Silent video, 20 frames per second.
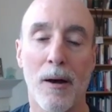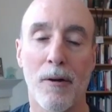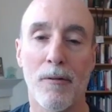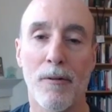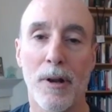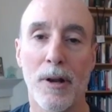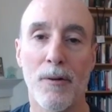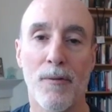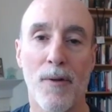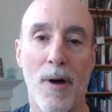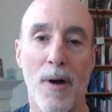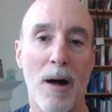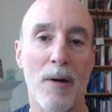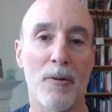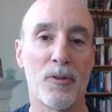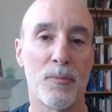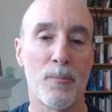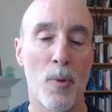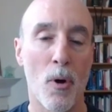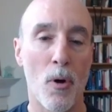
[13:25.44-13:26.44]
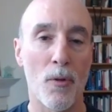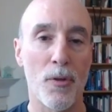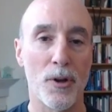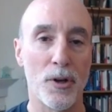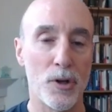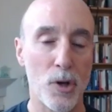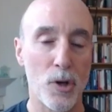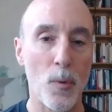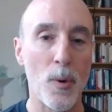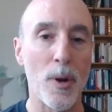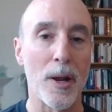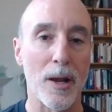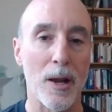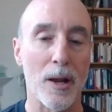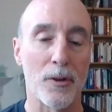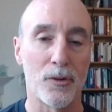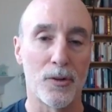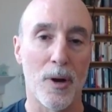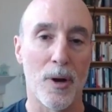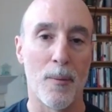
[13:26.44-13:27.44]
involves both doing
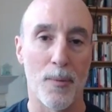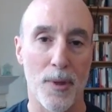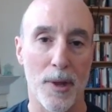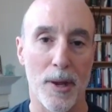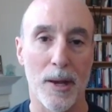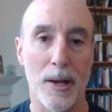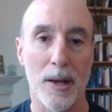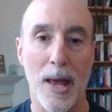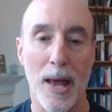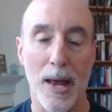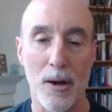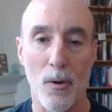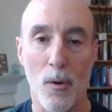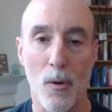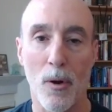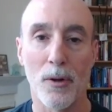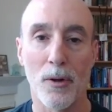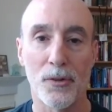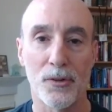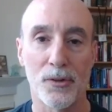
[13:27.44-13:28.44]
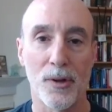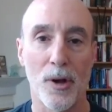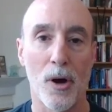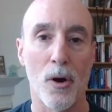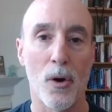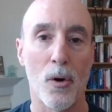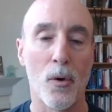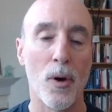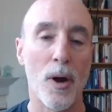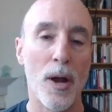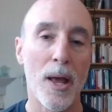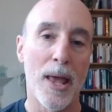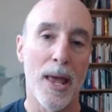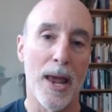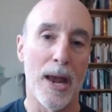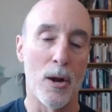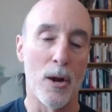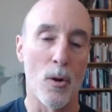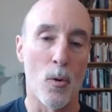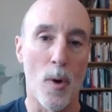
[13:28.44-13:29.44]
something and also
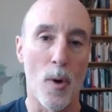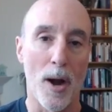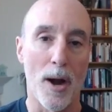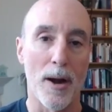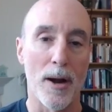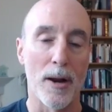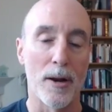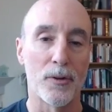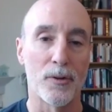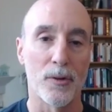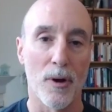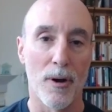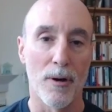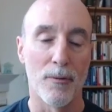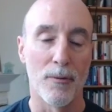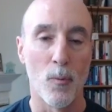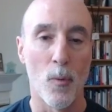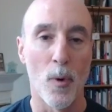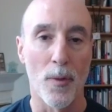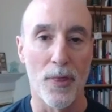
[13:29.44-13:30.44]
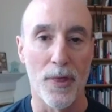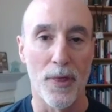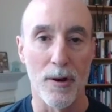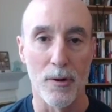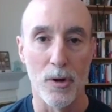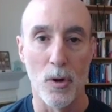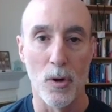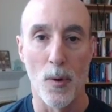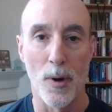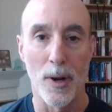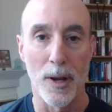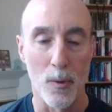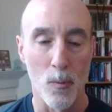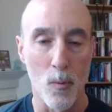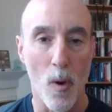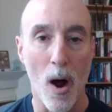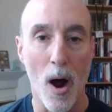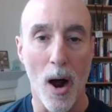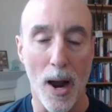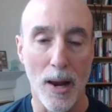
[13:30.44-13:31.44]
an awareness of what they're doing and
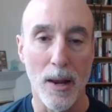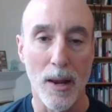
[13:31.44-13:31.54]
why.